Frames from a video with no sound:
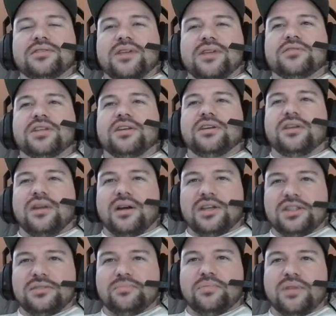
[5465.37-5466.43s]
That was a
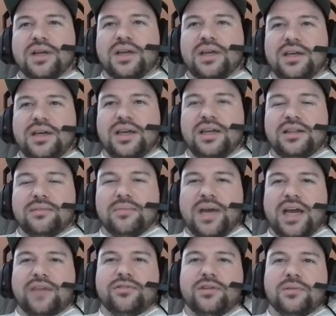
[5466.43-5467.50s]
nice play in the
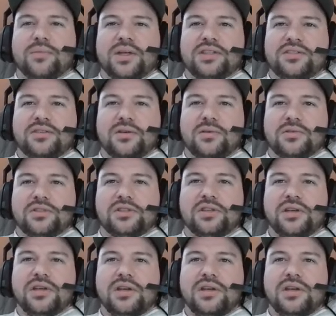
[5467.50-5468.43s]
backfield by Stokes.